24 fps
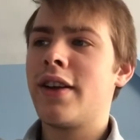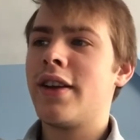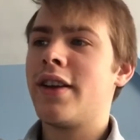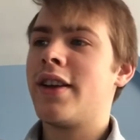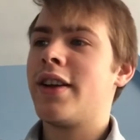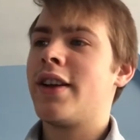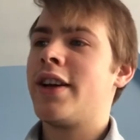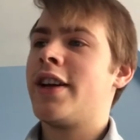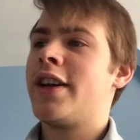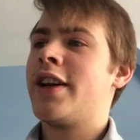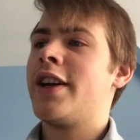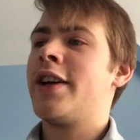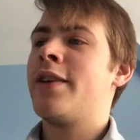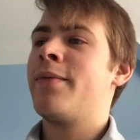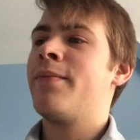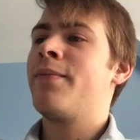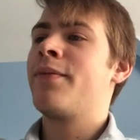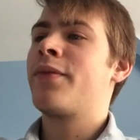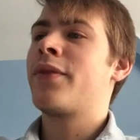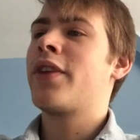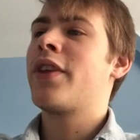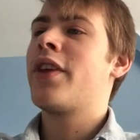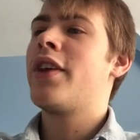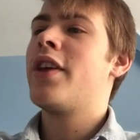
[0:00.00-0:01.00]

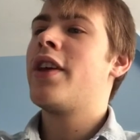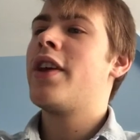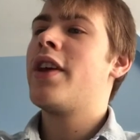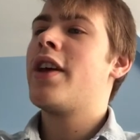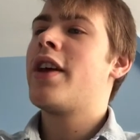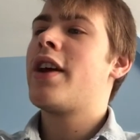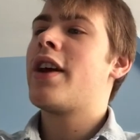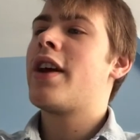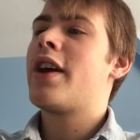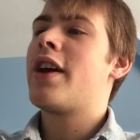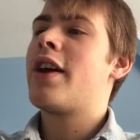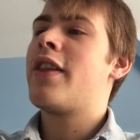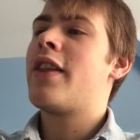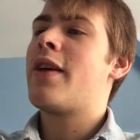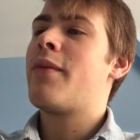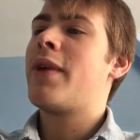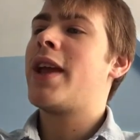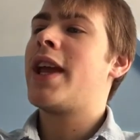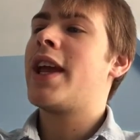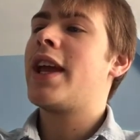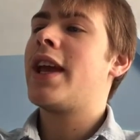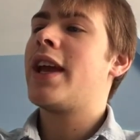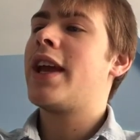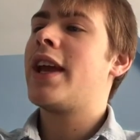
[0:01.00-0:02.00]
And then we
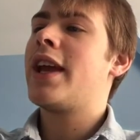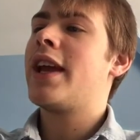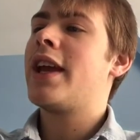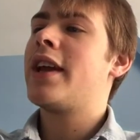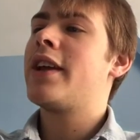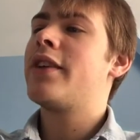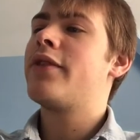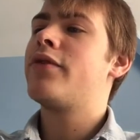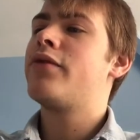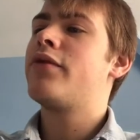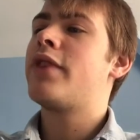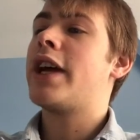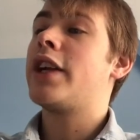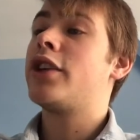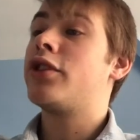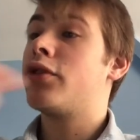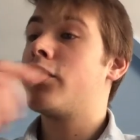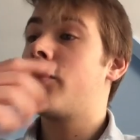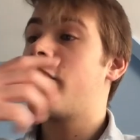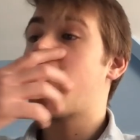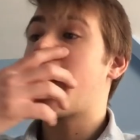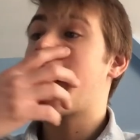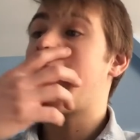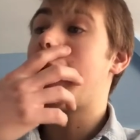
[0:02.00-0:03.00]
hear Rachel
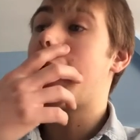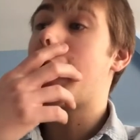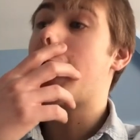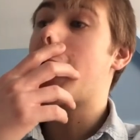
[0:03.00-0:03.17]
say,